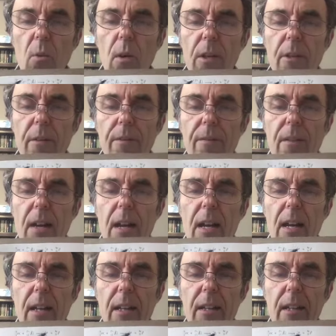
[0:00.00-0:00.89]
what you
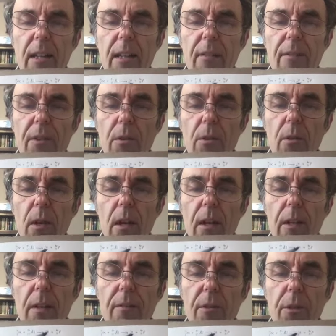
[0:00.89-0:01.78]
find if
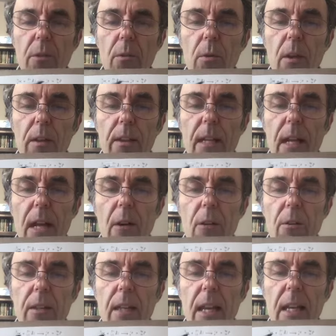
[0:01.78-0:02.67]
you
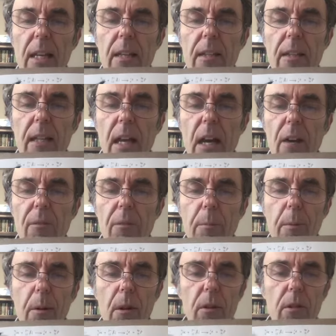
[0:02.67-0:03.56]
now take the
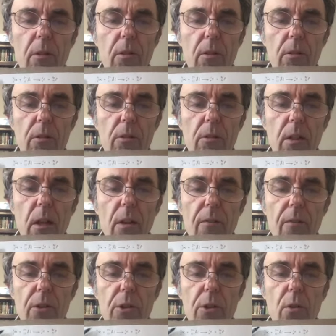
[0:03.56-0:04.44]

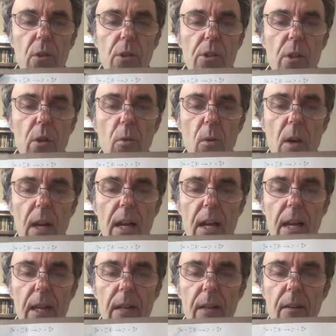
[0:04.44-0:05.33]
alpha source
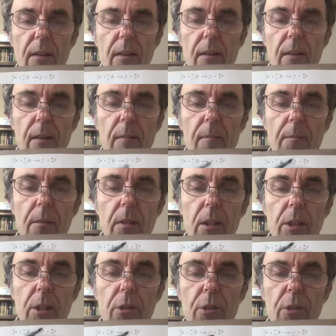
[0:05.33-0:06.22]
away,
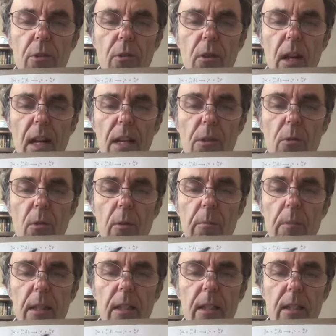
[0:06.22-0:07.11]
your neutrons will
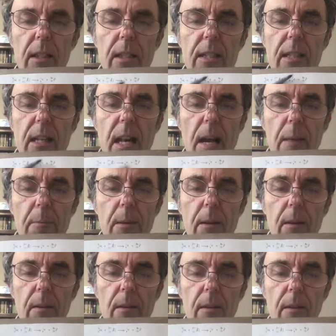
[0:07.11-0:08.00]
immediately
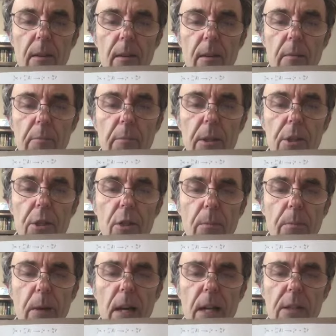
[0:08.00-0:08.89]
stop. But
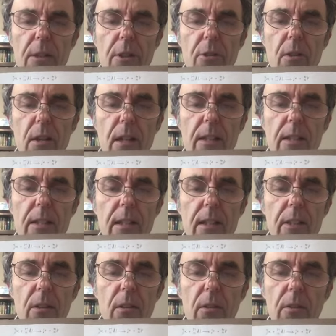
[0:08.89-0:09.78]
your positron
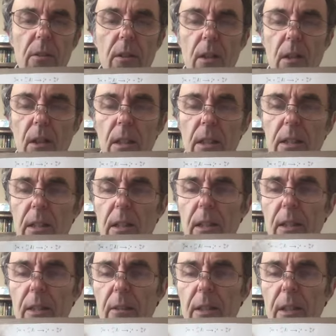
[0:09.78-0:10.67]
signal is
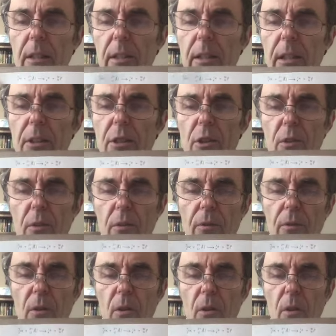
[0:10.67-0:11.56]
going to continue
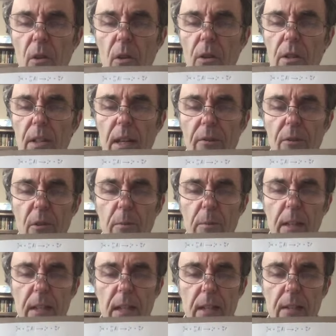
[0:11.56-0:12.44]
for several
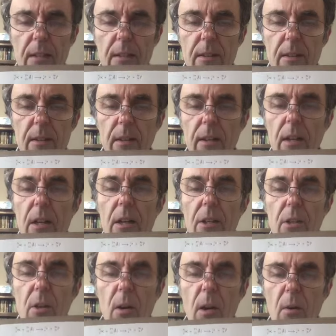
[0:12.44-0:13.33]
minutes.
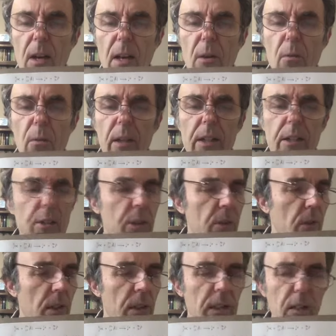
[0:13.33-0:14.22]
So I want to read to
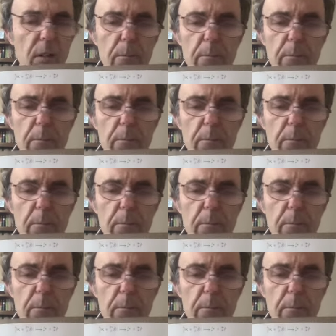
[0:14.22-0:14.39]
you a little